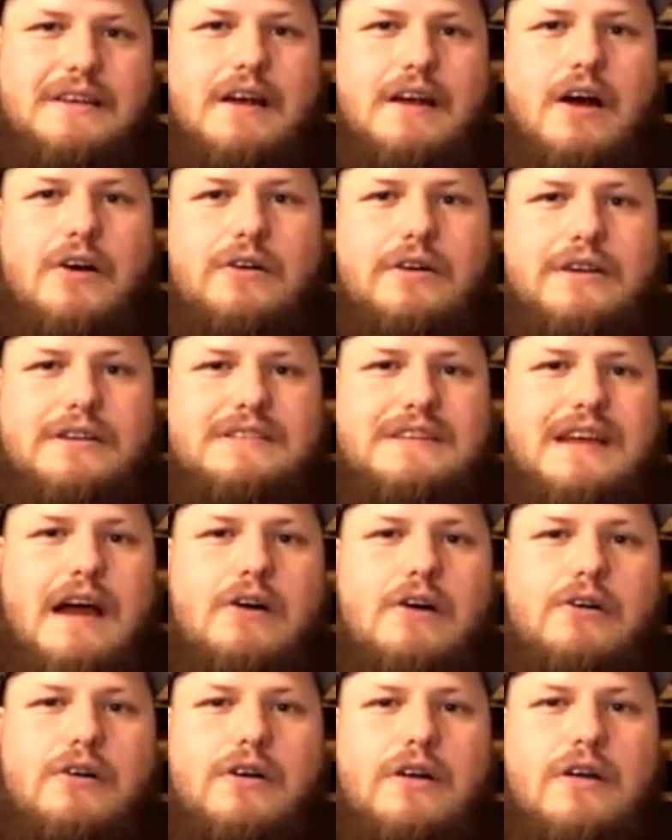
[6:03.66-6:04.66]
always
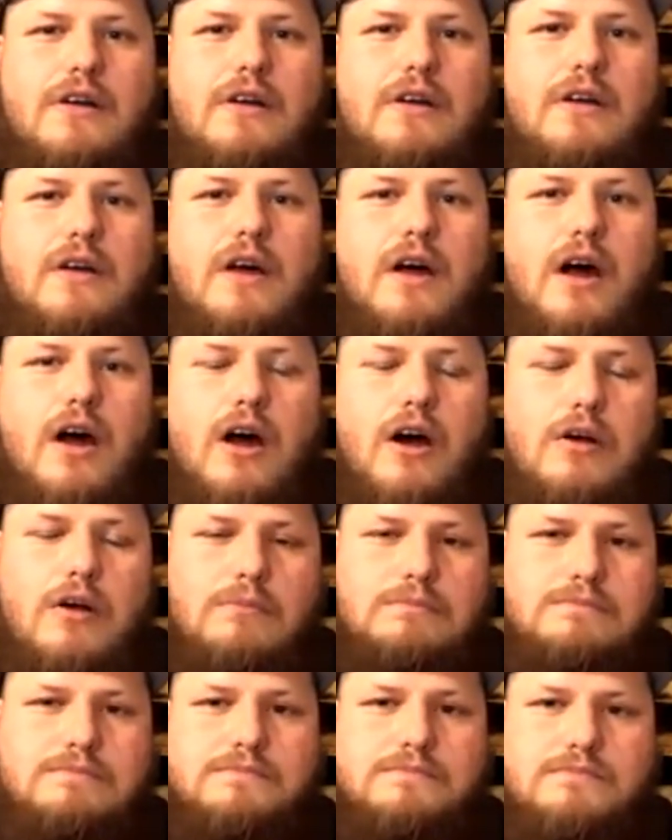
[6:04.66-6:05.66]
out,
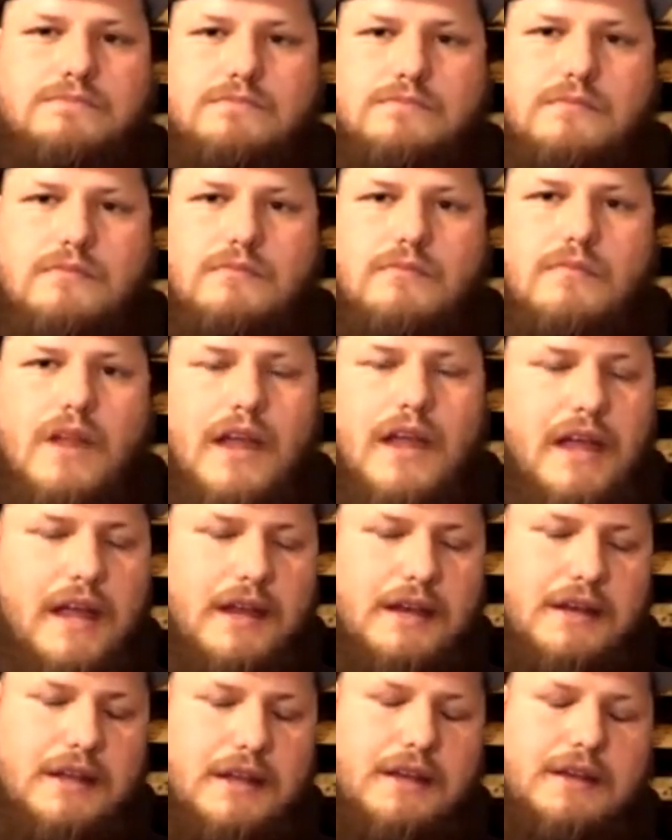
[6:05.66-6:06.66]
um,
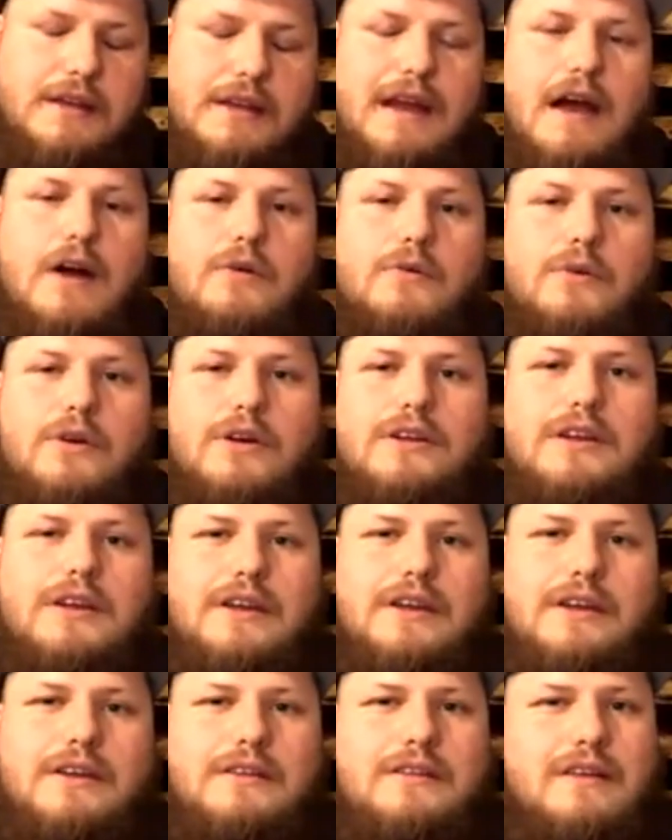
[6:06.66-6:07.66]
handy, out working.